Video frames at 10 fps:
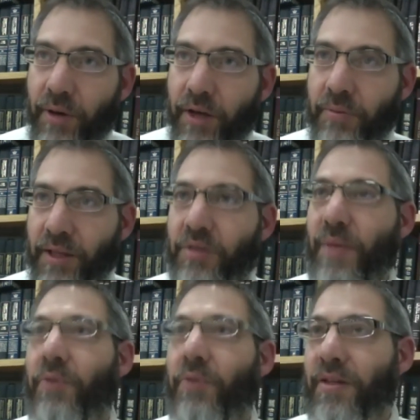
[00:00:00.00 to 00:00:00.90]
By the way, this
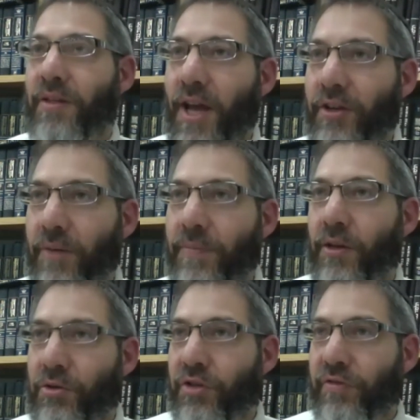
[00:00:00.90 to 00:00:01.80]
battle we went together.
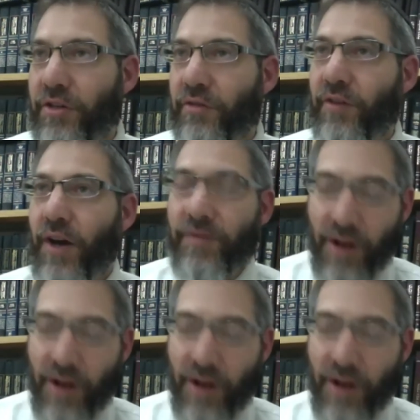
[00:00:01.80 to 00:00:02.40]
Yehoshaphat survived.